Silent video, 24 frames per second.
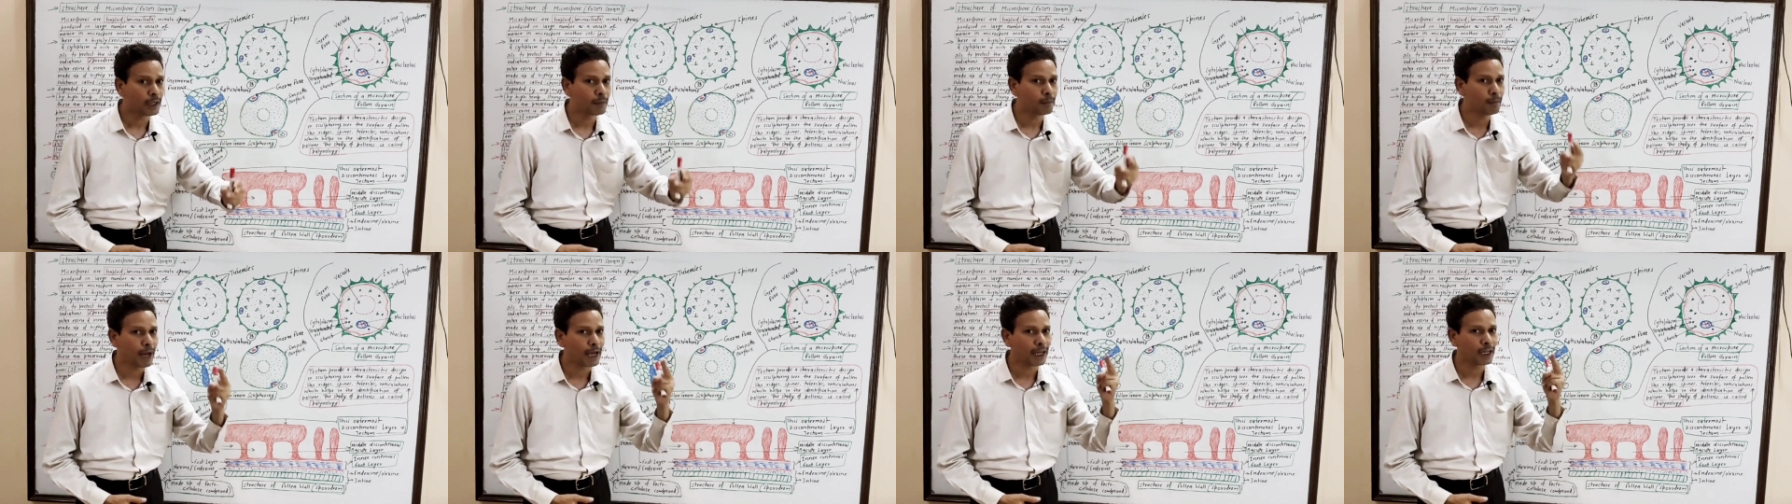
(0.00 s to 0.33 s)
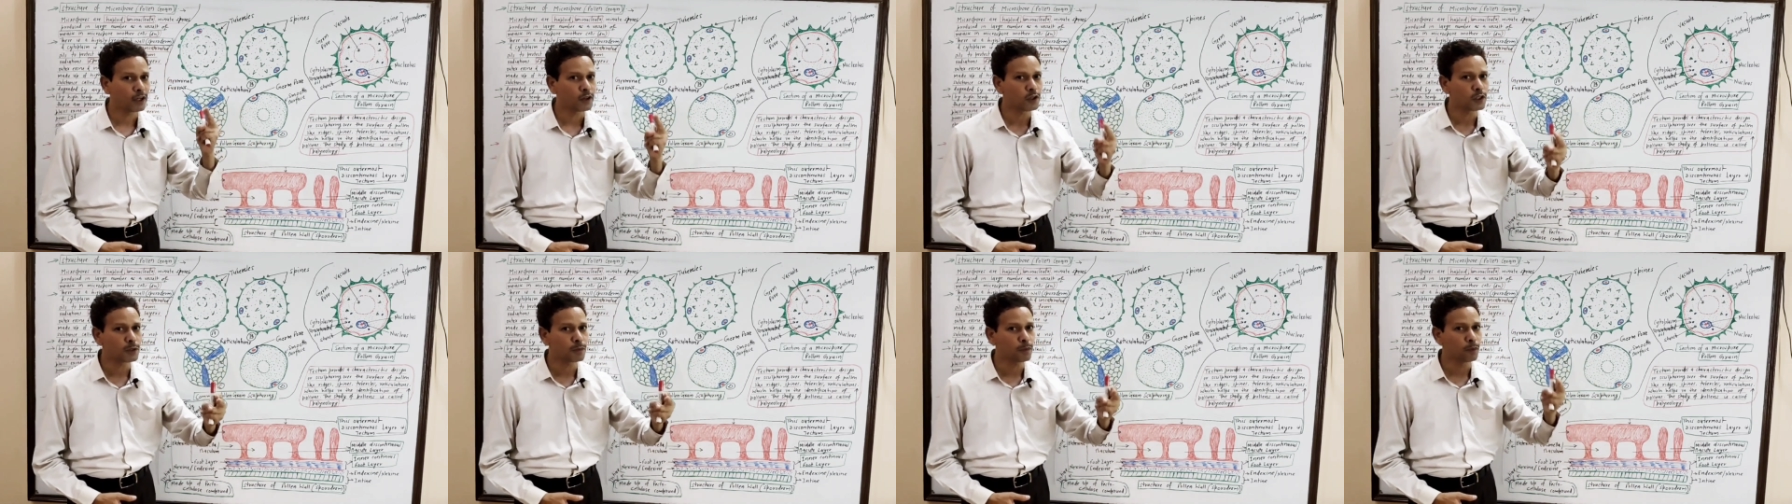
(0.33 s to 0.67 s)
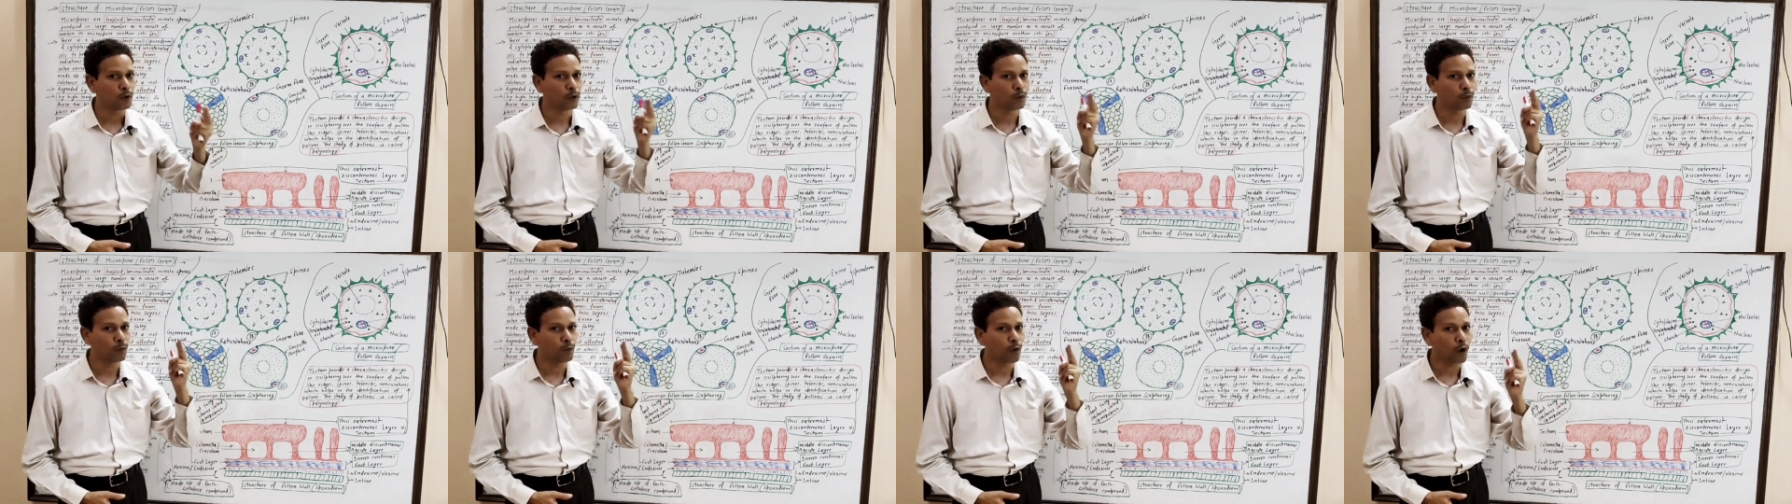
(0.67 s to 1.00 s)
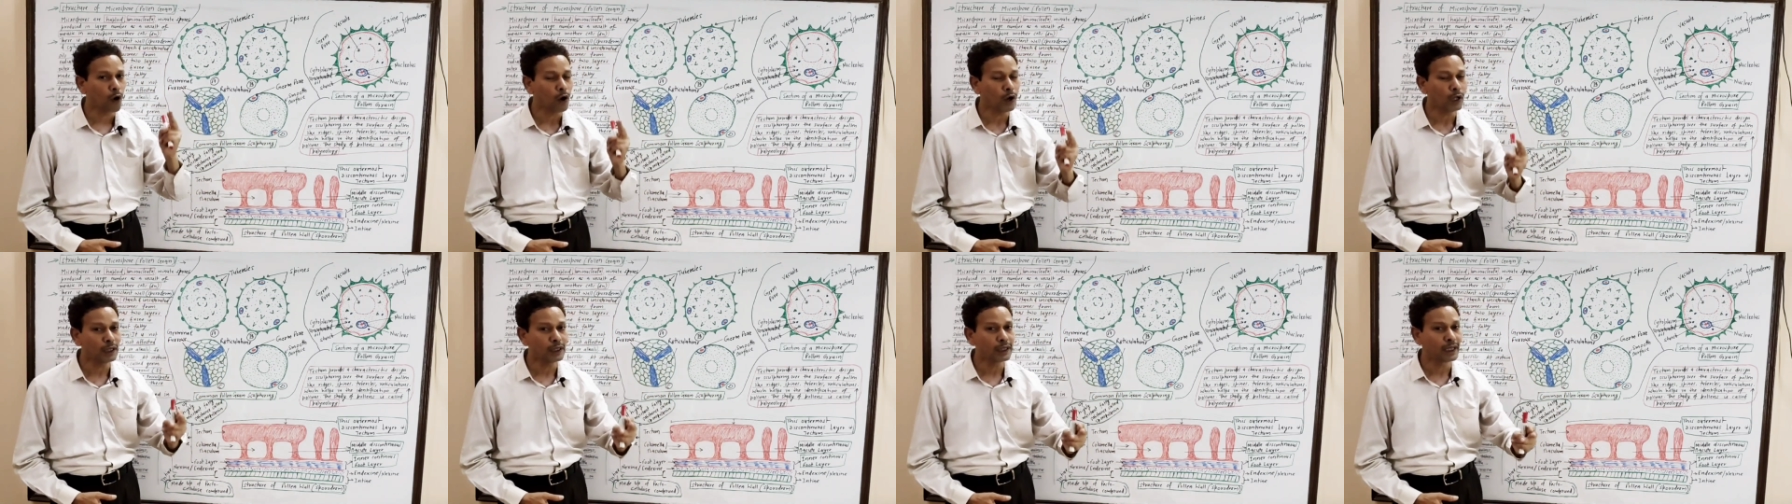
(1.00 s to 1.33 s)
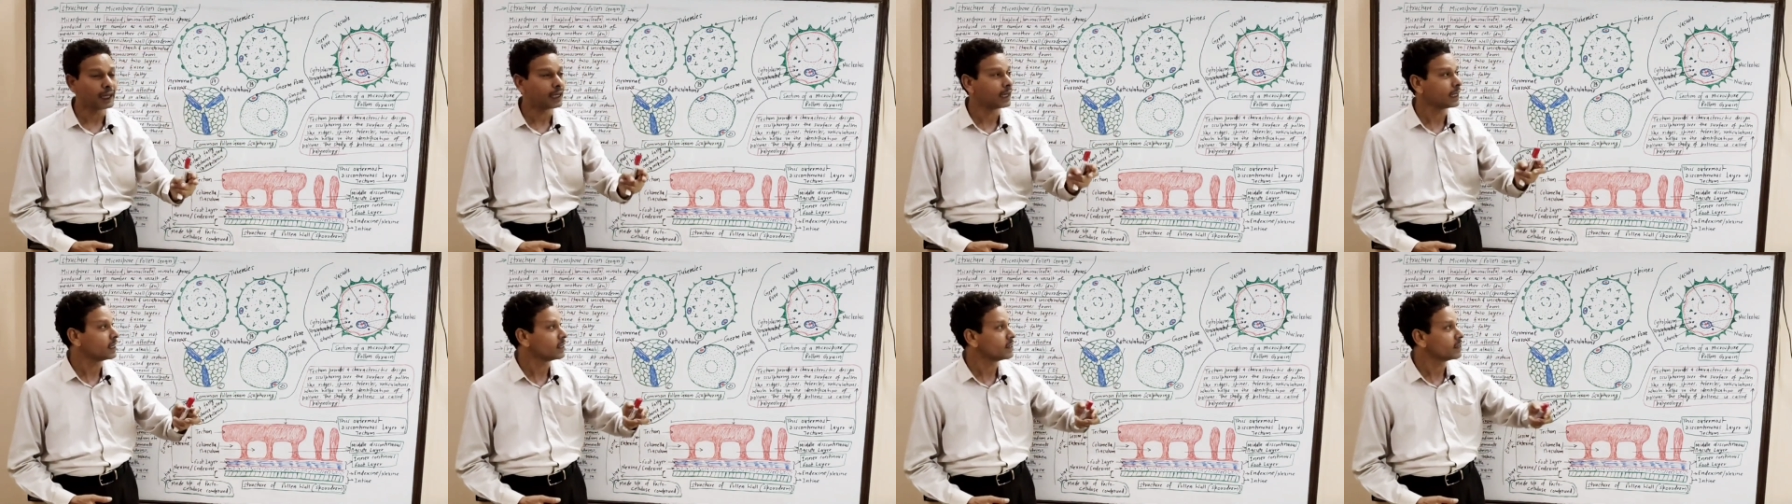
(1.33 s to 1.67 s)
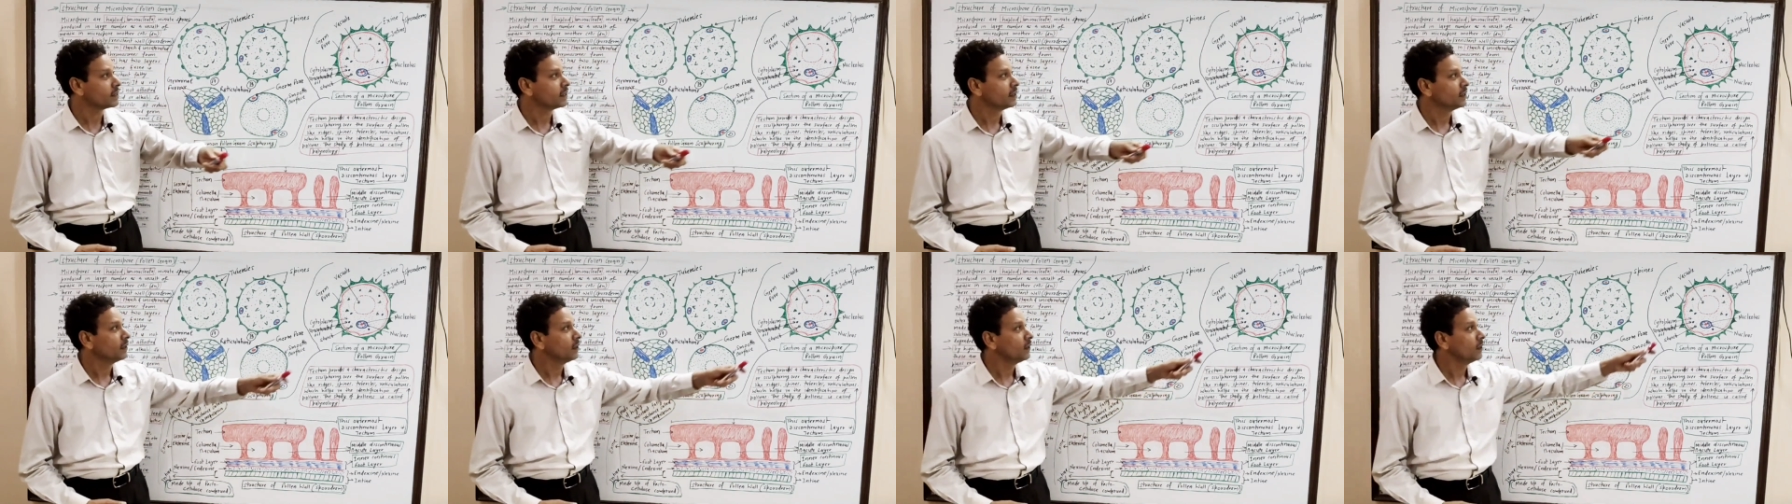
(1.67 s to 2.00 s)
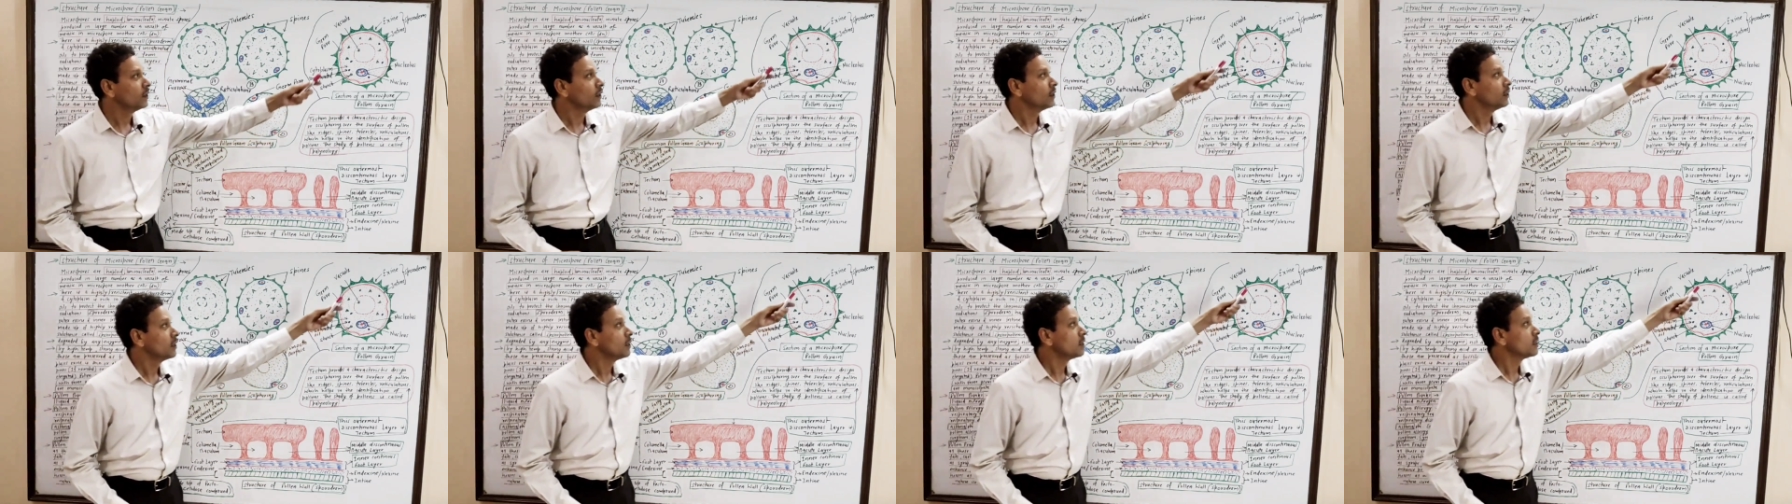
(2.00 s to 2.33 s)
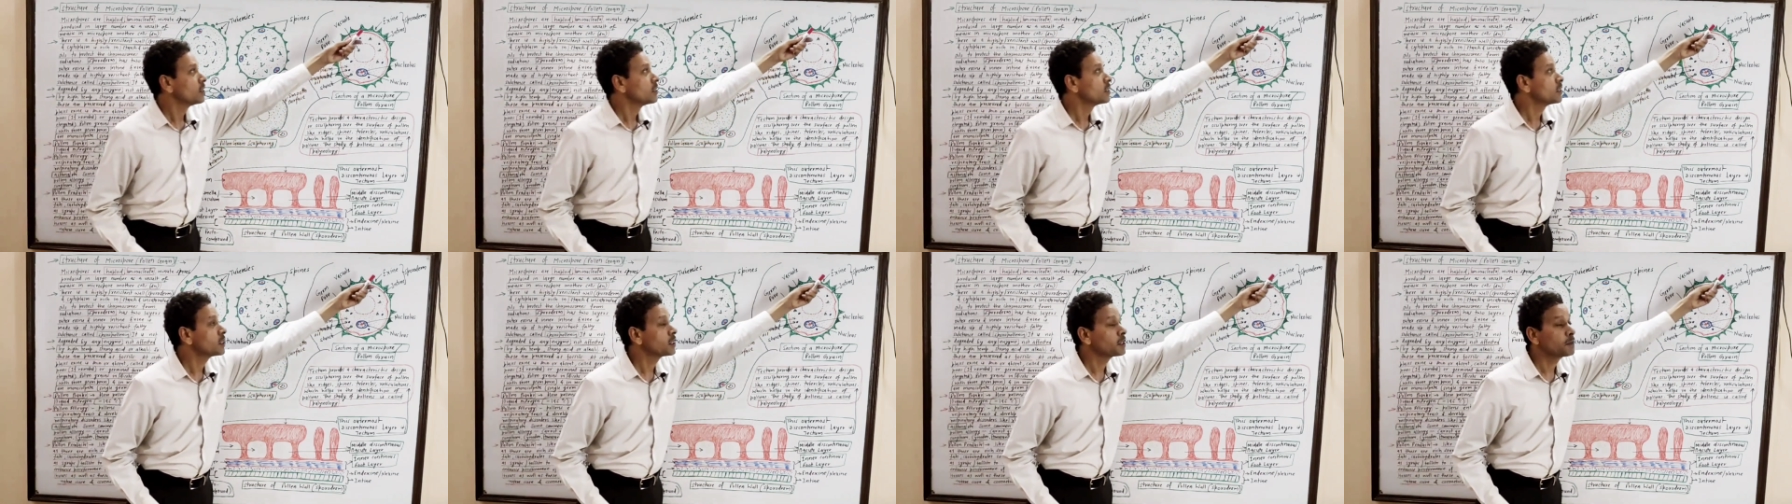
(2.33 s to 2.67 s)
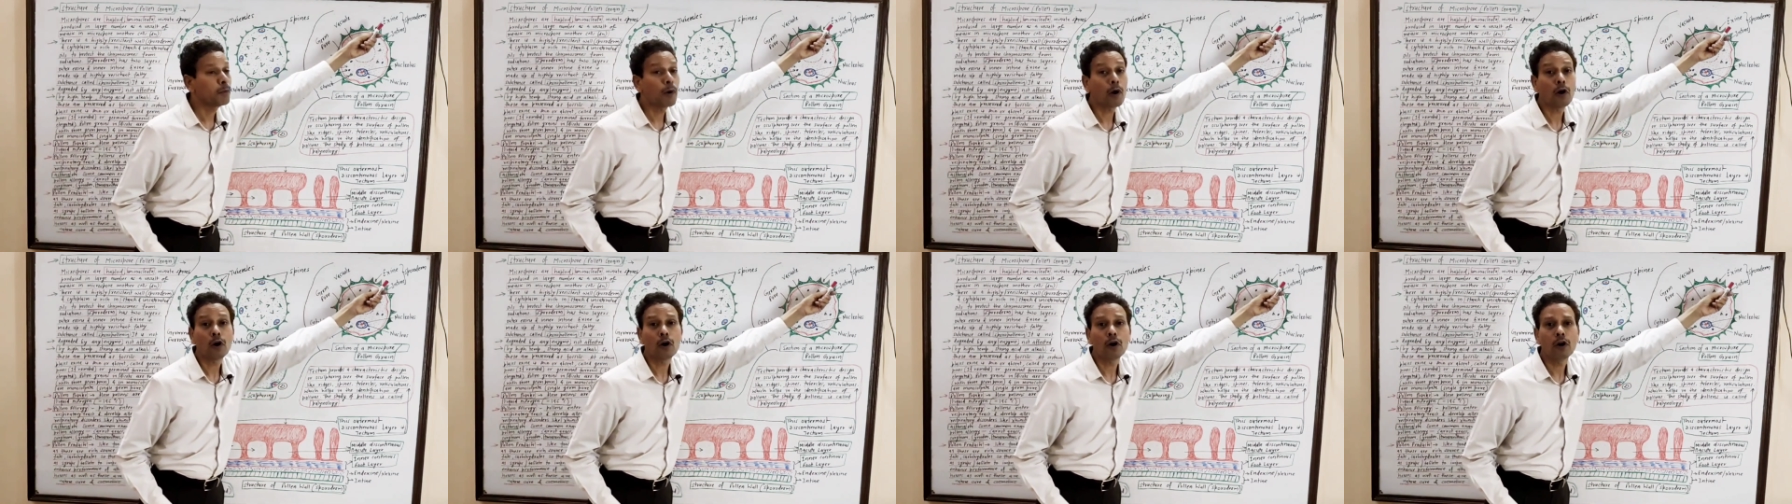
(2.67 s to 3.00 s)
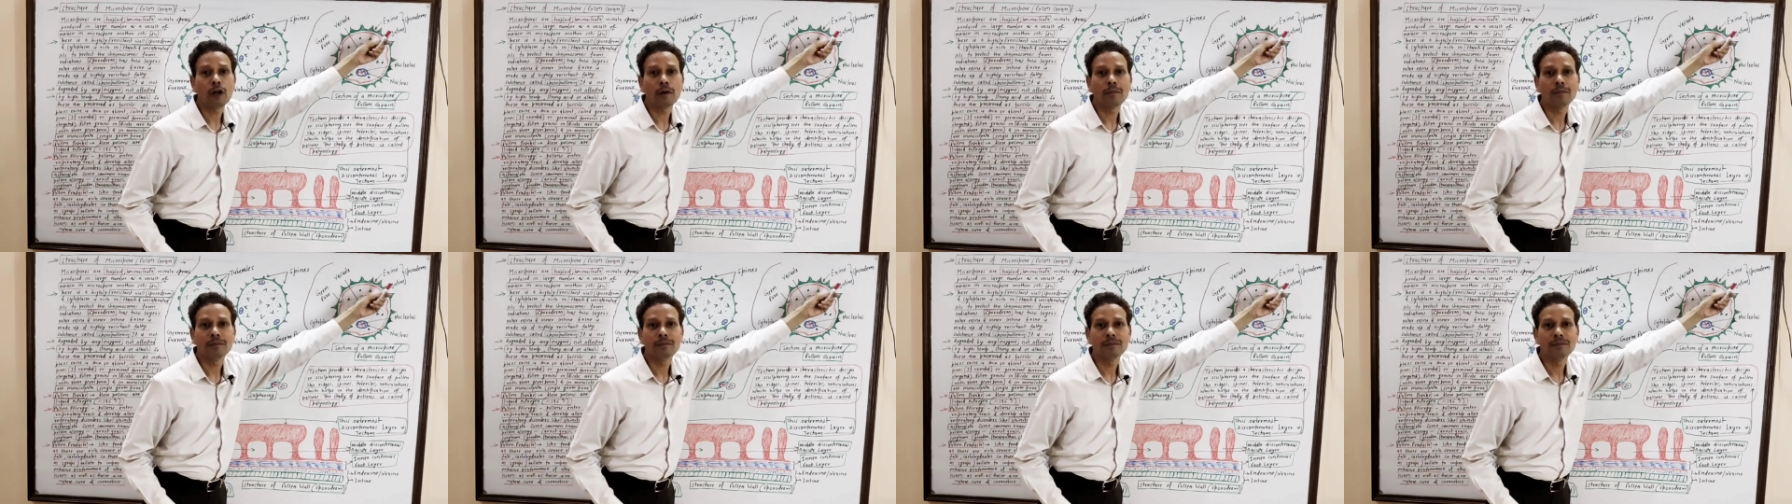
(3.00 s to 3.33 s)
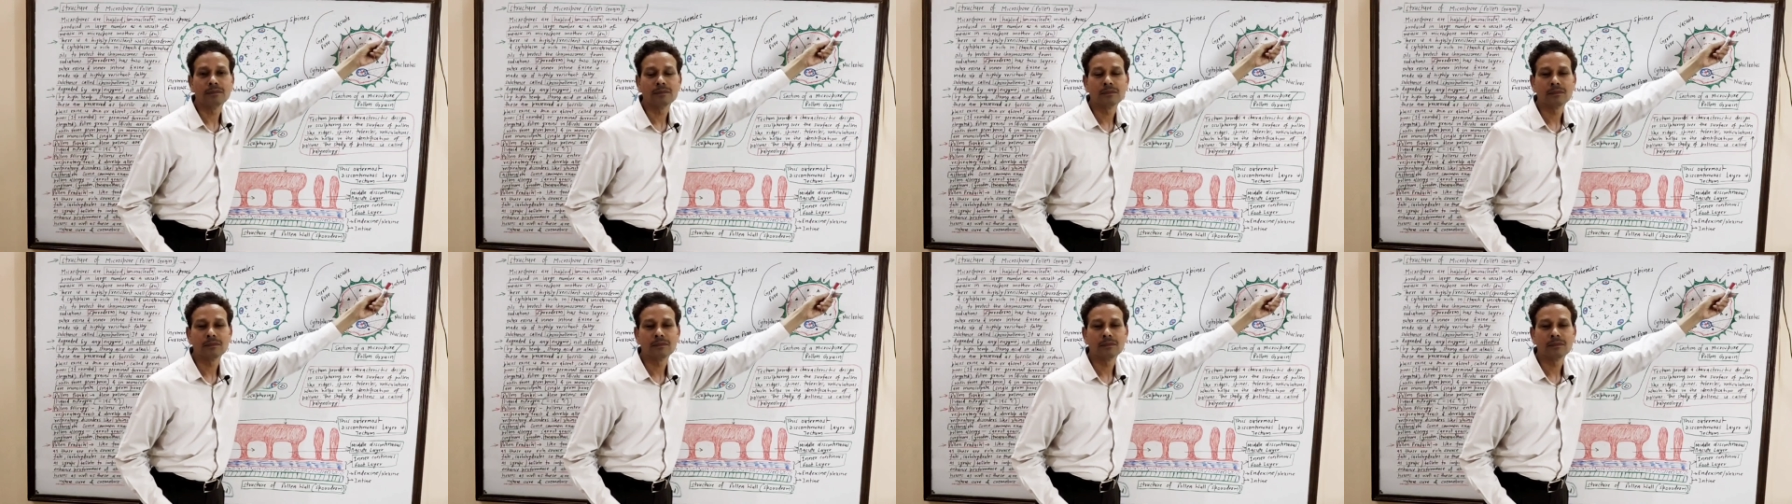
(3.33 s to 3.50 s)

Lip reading: the microspore wall, that is sporoderm,